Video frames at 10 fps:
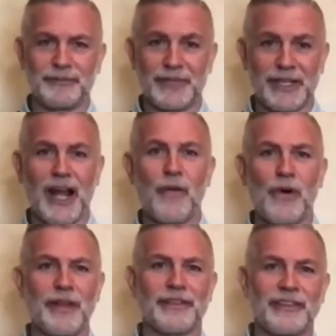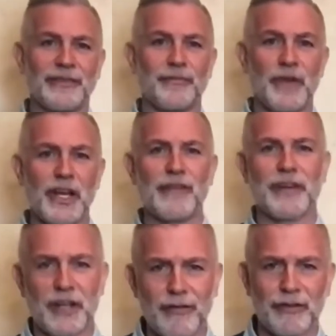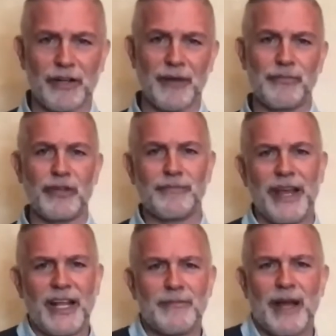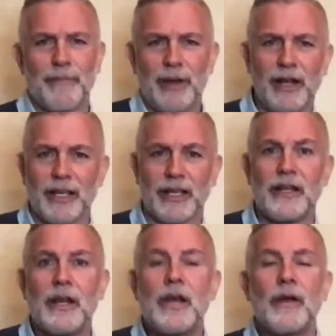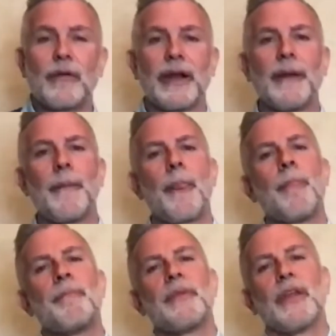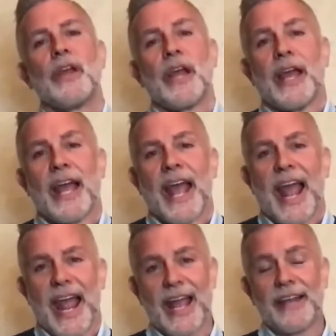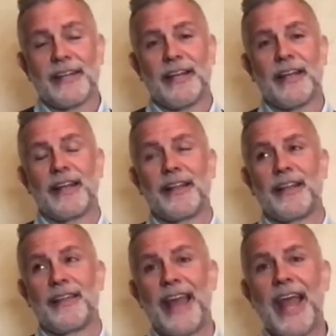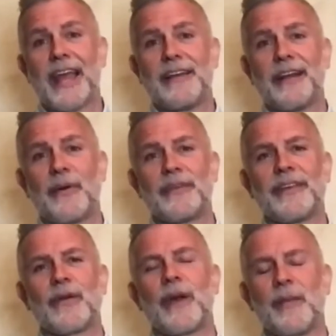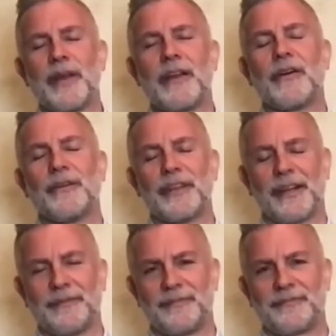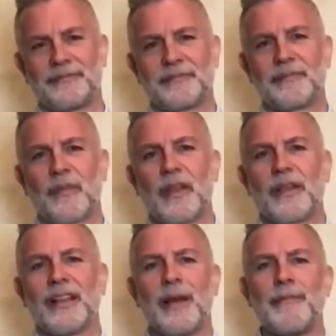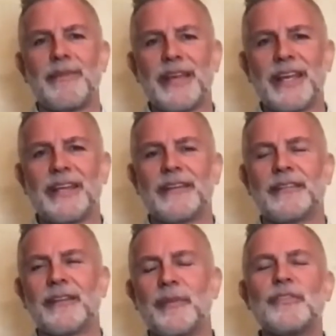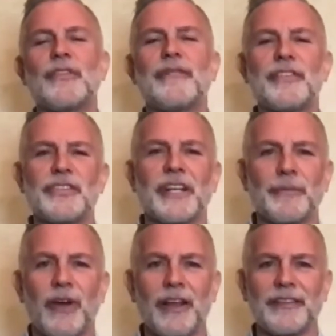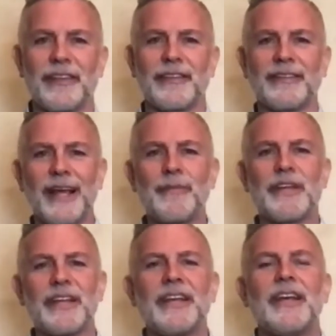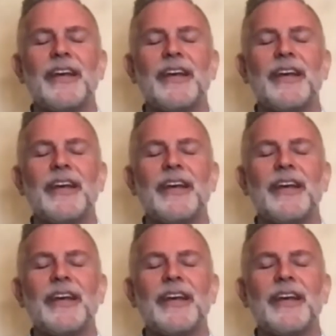Like, I want this money recovered and put back in my pocket, right? And then I was like, wait a minute, hold on. Let me do the visioning process. Let me